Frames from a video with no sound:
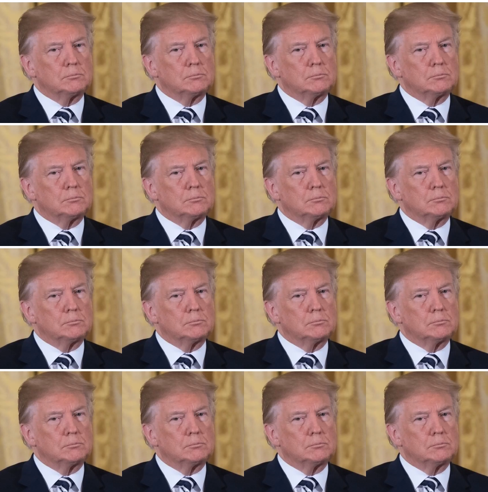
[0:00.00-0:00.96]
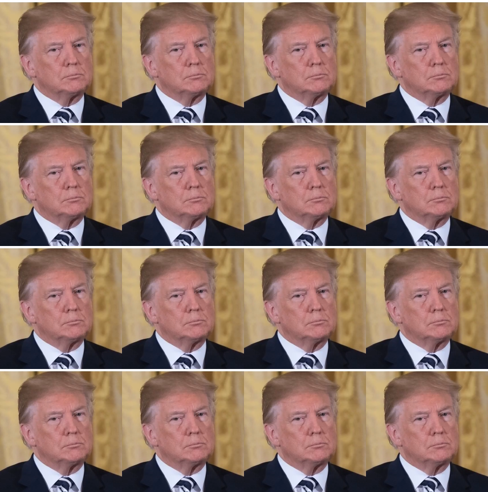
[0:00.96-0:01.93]

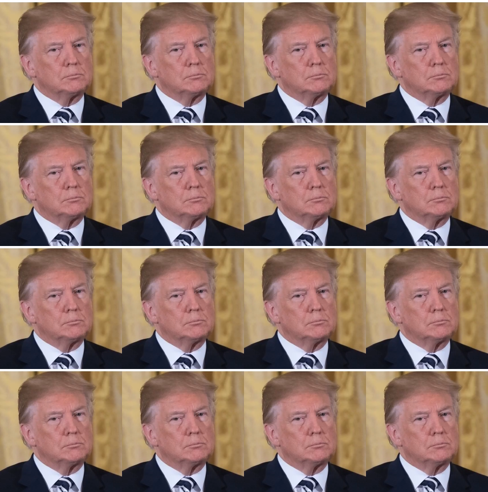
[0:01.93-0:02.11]
(no one is talking)